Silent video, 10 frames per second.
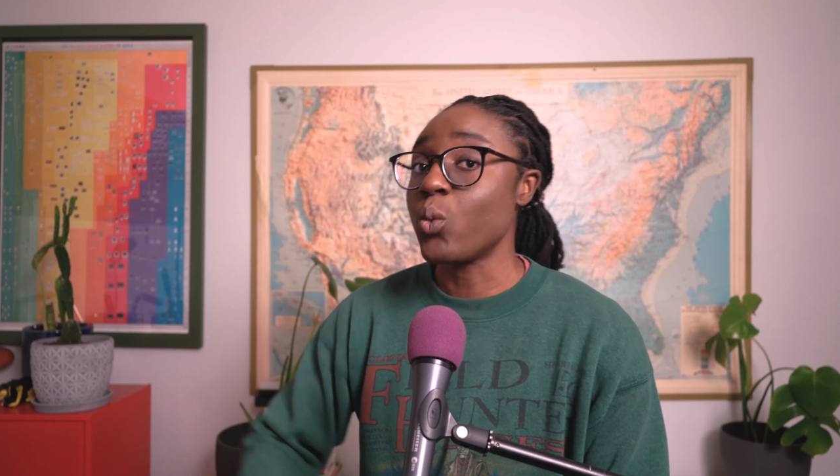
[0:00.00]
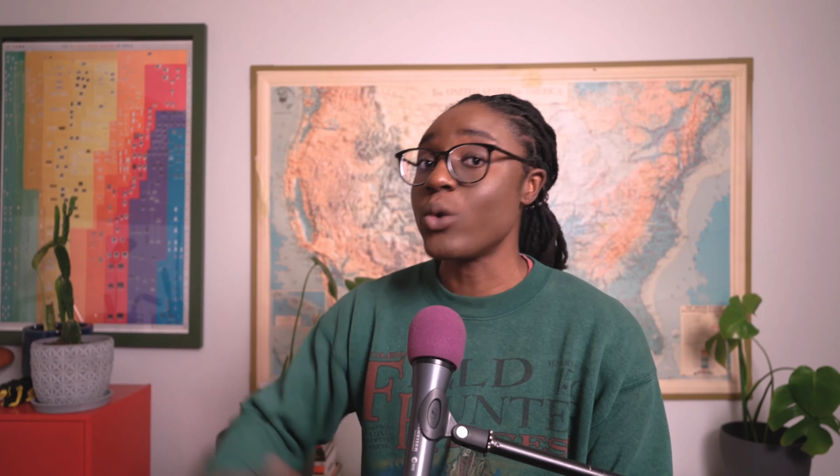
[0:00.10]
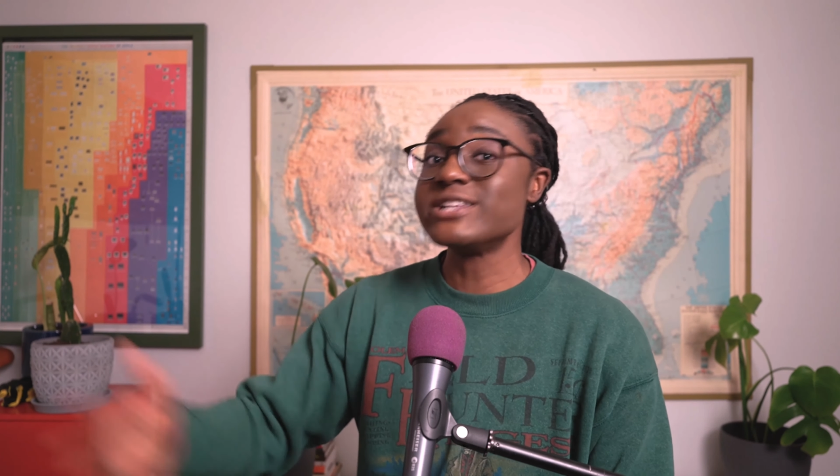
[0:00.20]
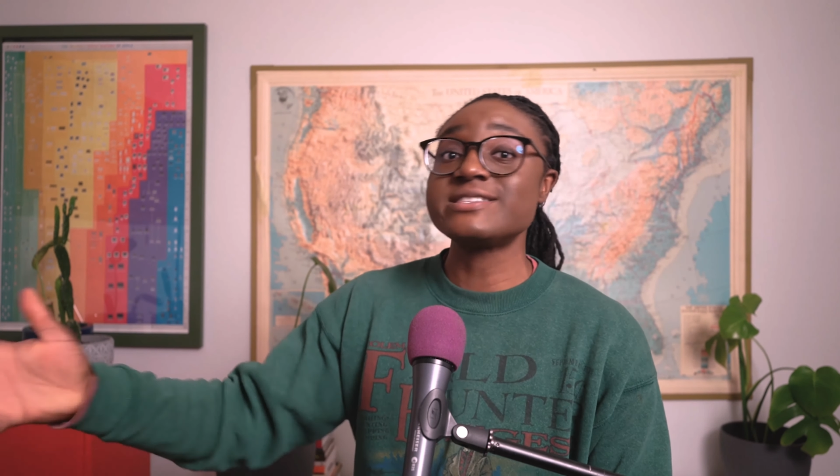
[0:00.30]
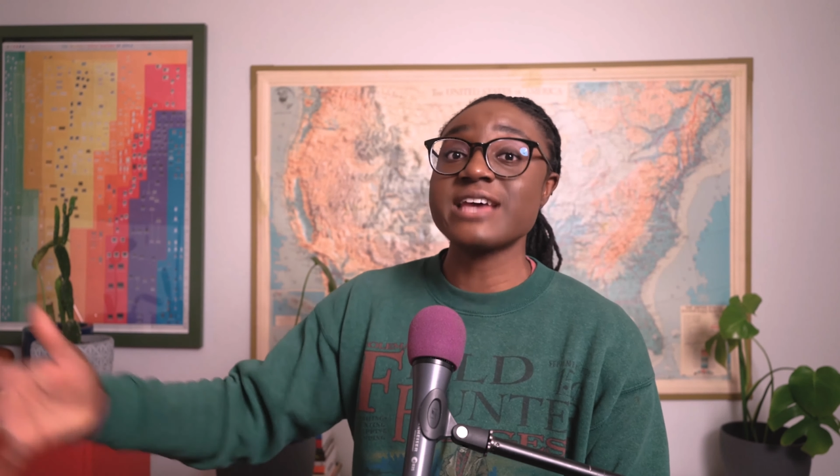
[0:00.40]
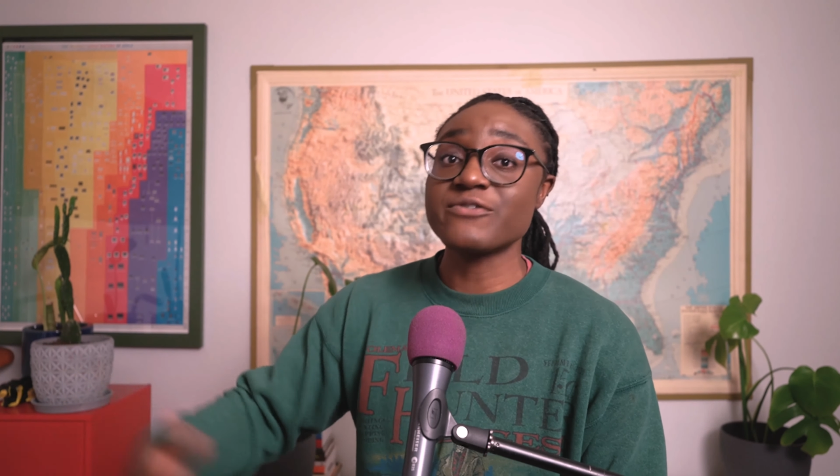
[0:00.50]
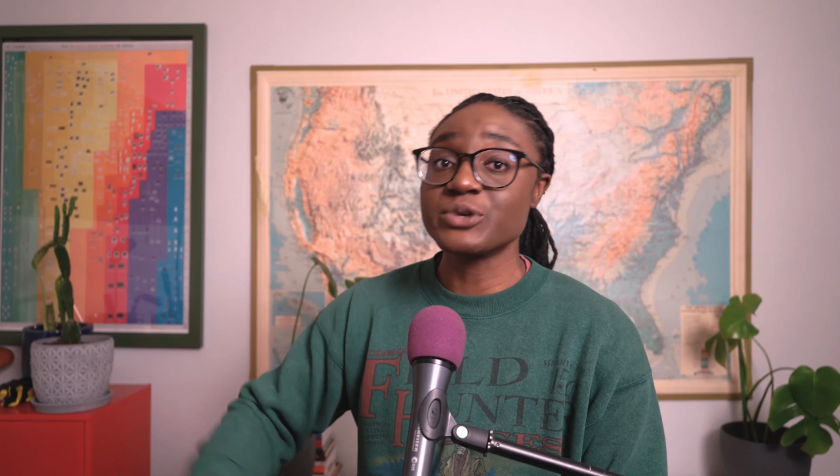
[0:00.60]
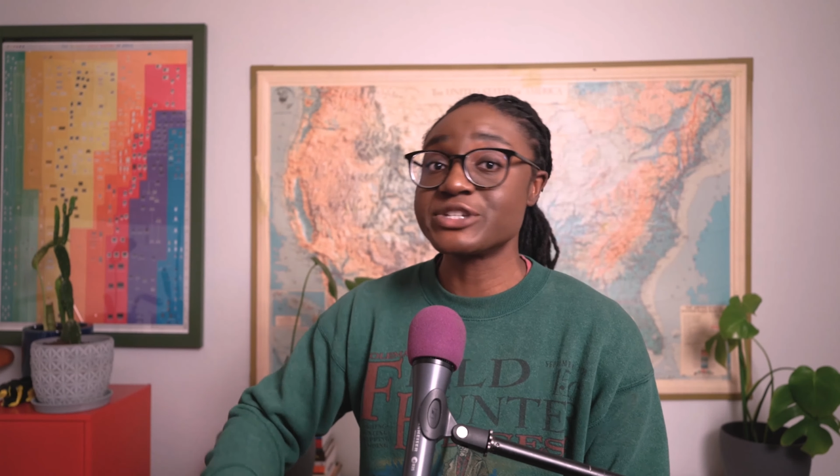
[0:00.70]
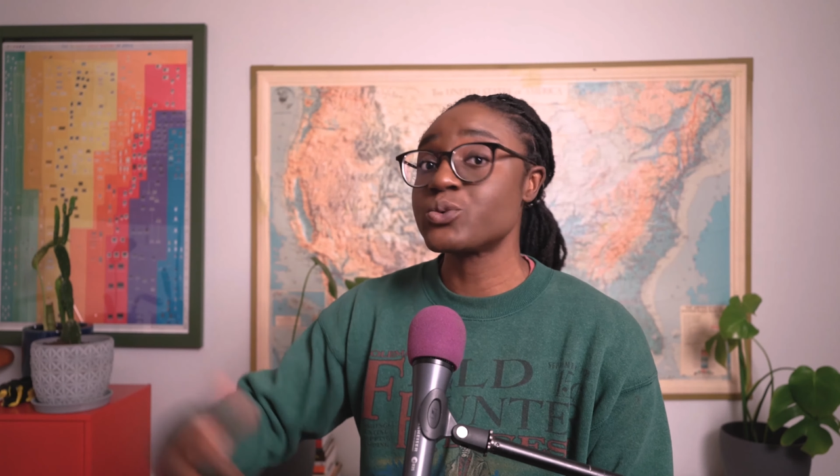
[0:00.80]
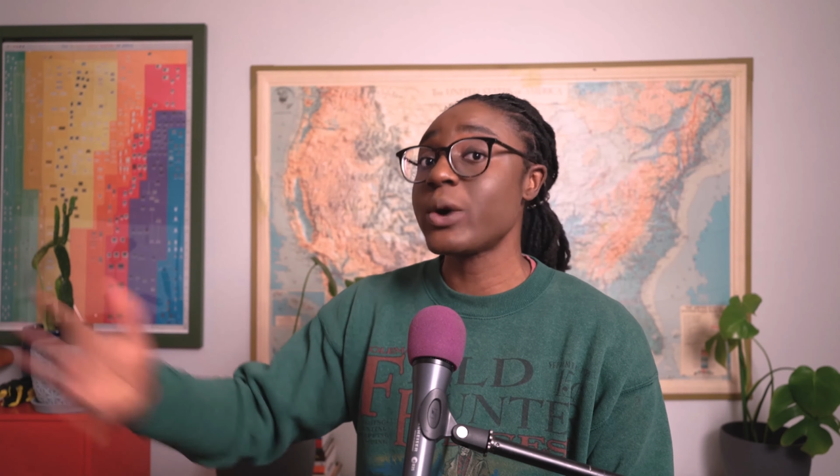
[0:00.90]
once
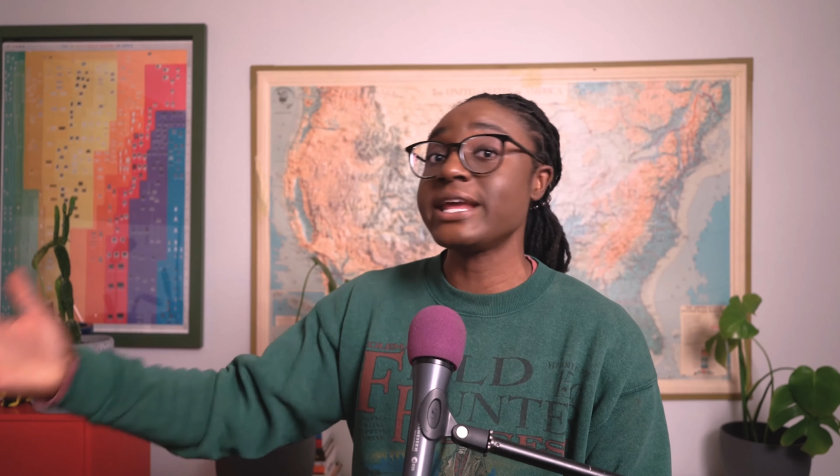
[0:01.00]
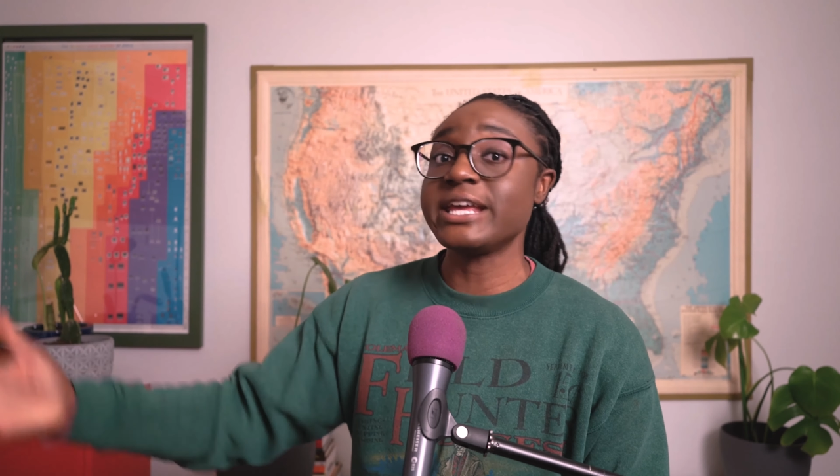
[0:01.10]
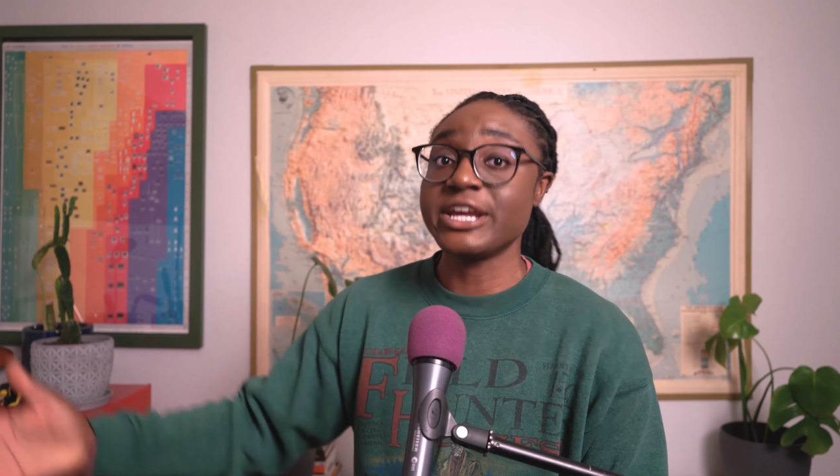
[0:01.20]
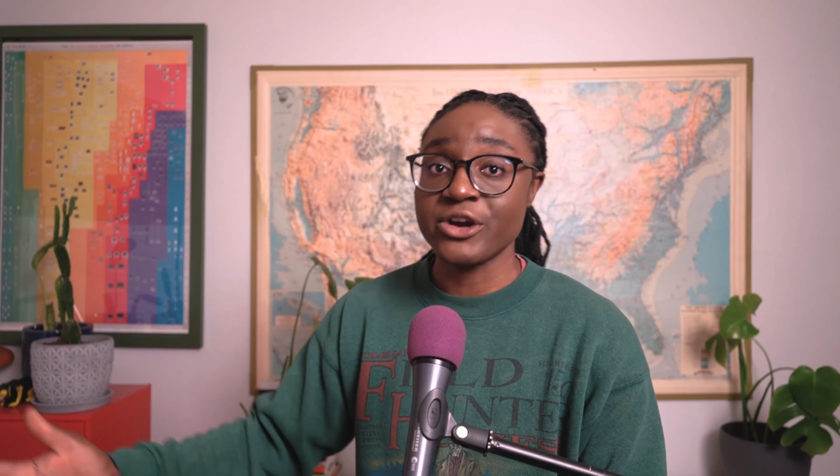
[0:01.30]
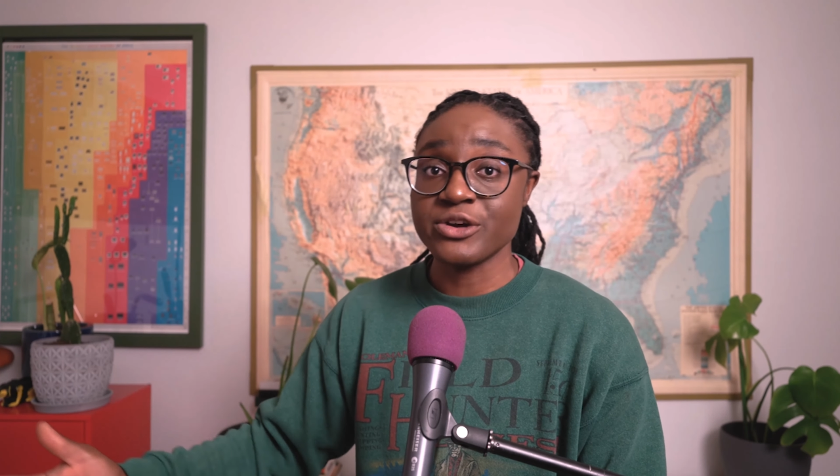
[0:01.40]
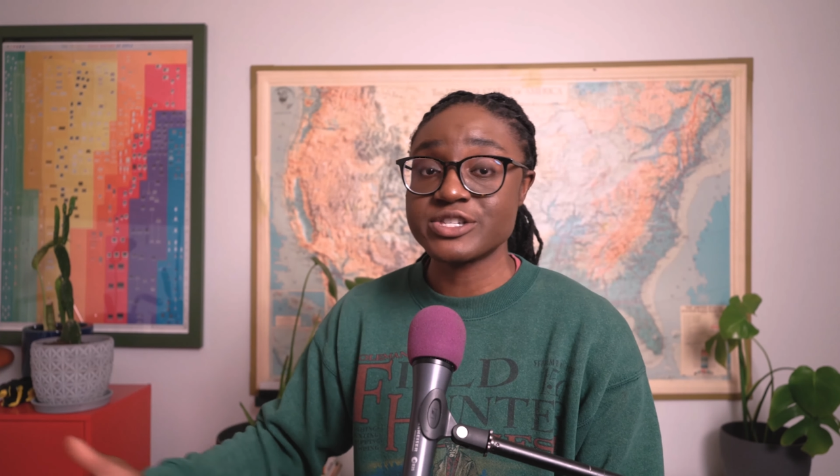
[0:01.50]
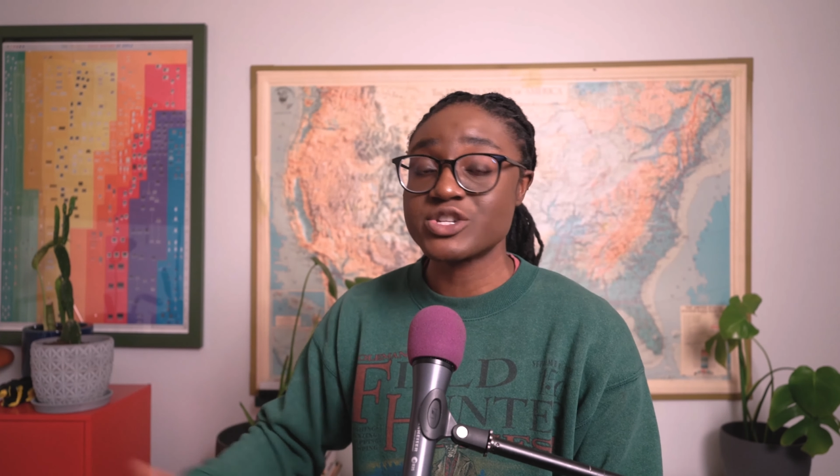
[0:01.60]
every 20 years